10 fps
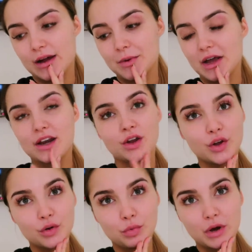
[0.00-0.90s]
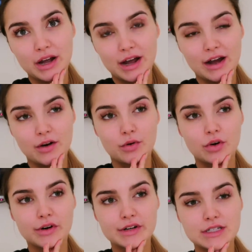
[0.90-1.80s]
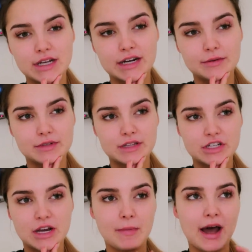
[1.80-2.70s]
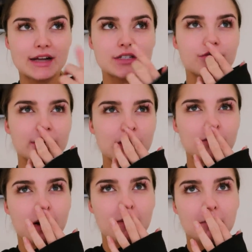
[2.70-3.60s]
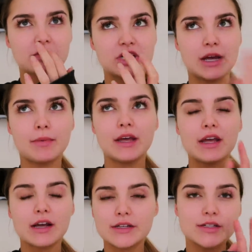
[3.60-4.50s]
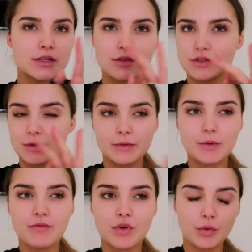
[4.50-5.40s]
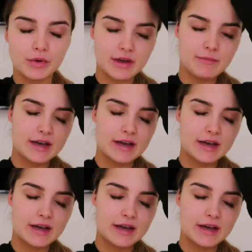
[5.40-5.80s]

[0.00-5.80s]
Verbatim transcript: and we had a good workout. Lauren signed up to the gym. I had to renew my membership because something went wrong with